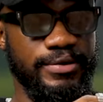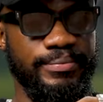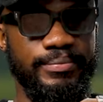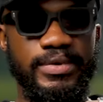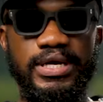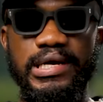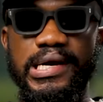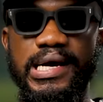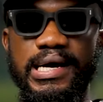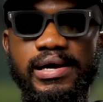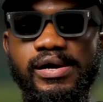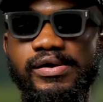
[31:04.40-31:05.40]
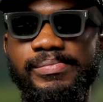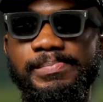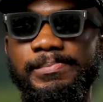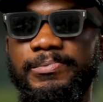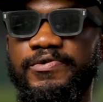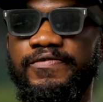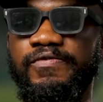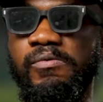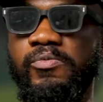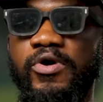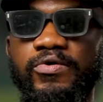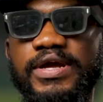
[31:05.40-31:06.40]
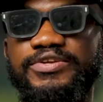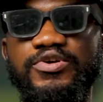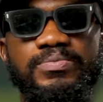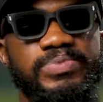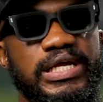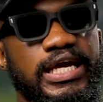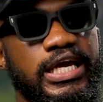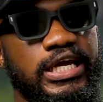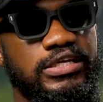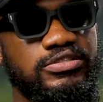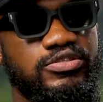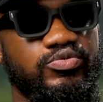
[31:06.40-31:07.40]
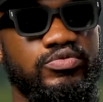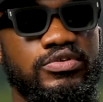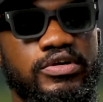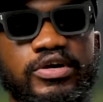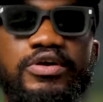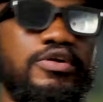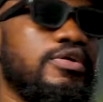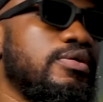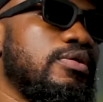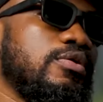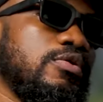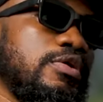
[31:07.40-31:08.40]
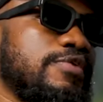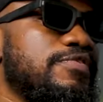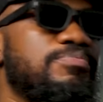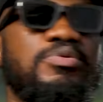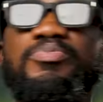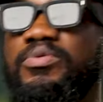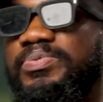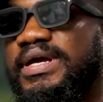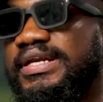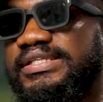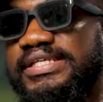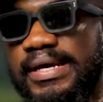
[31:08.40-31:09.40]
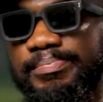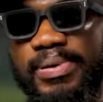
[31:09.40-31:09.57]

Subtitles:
them. From what? Radio plays to even people playing it in the